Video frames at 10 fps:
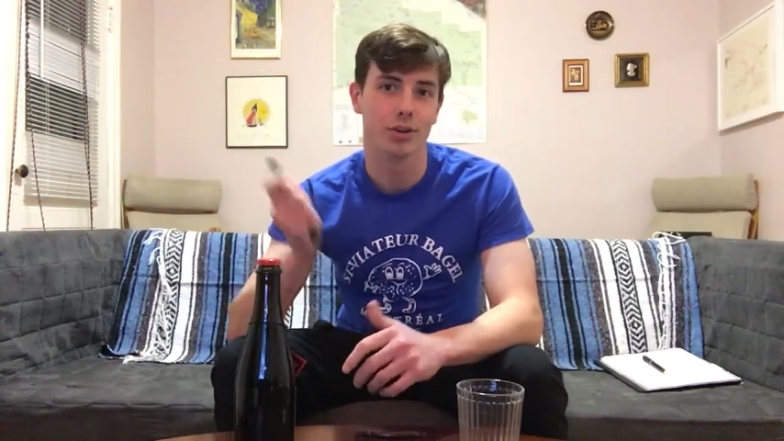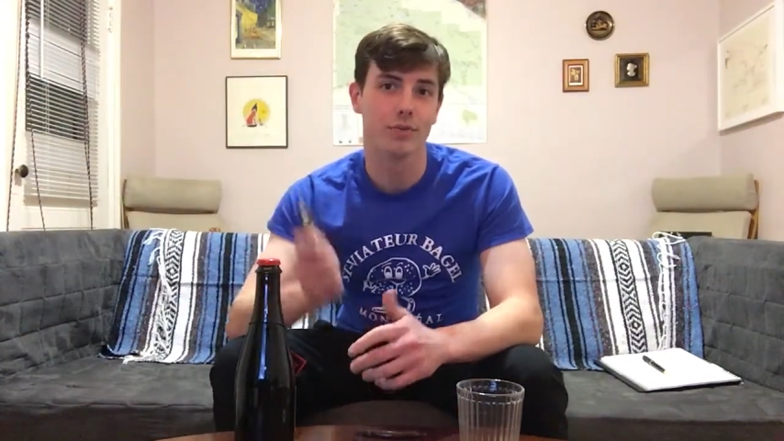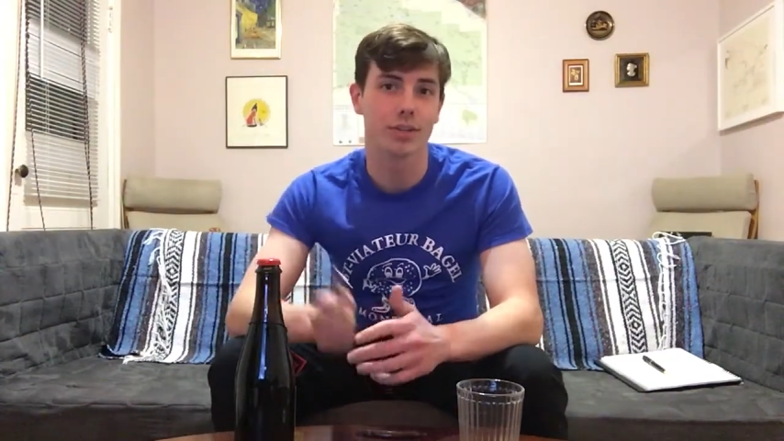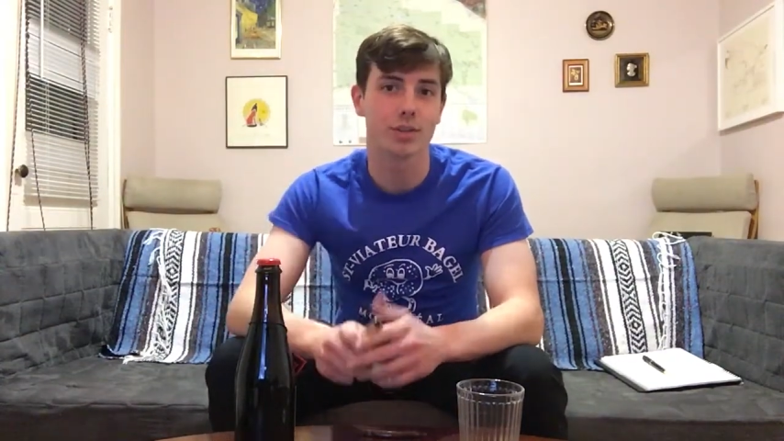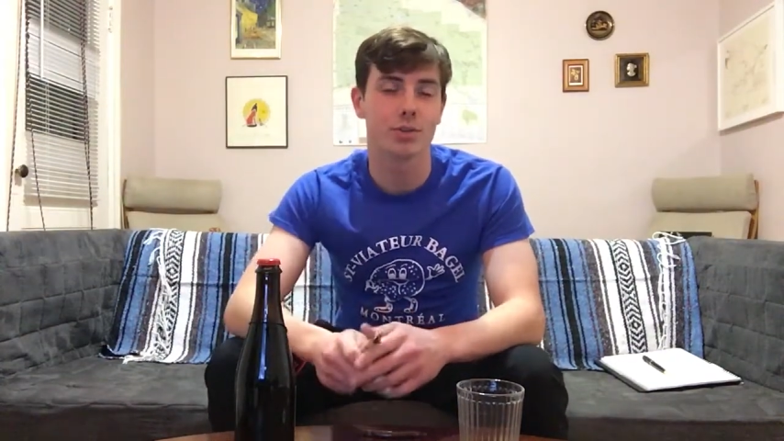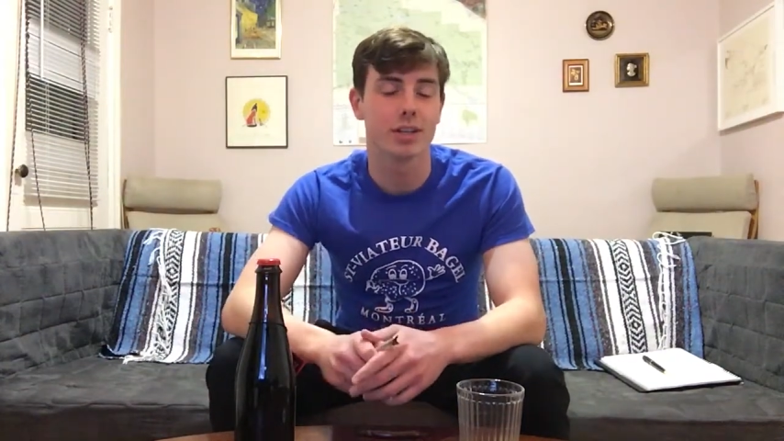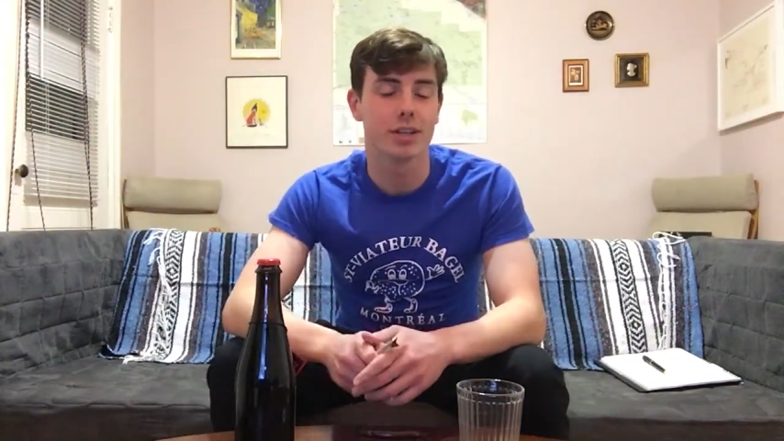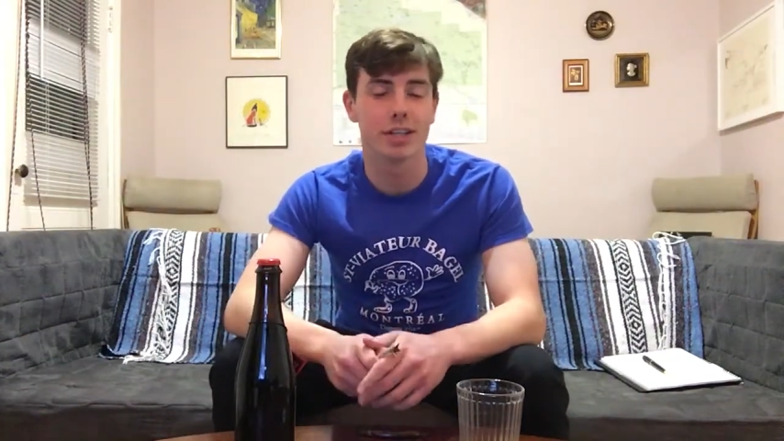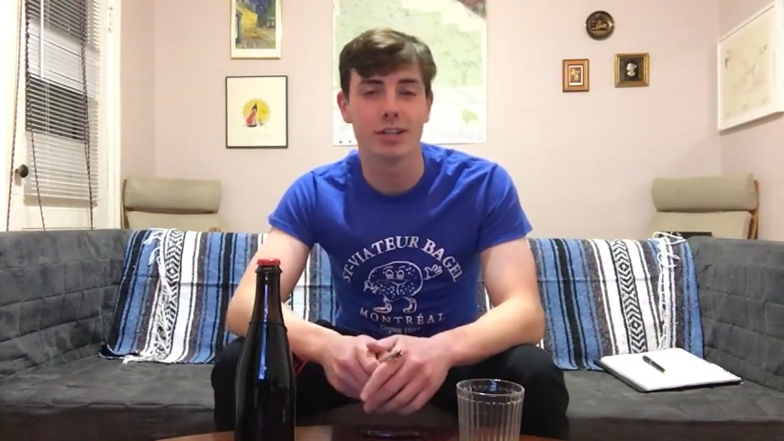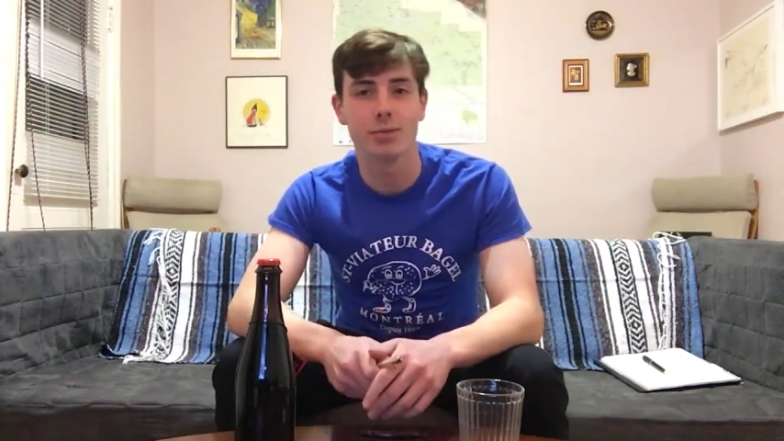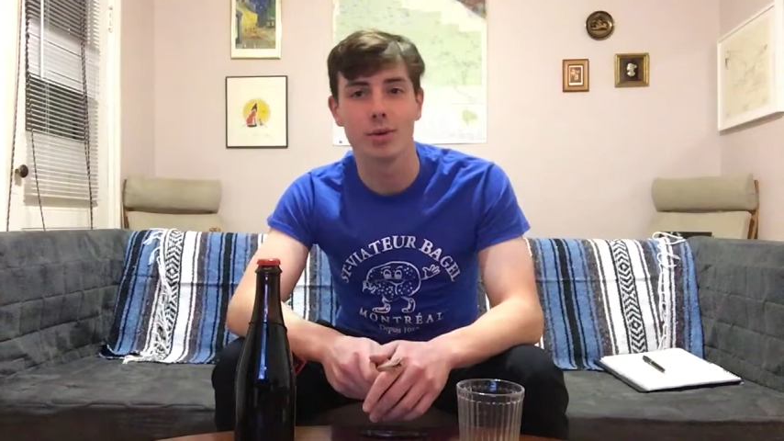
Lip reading: Irving Street in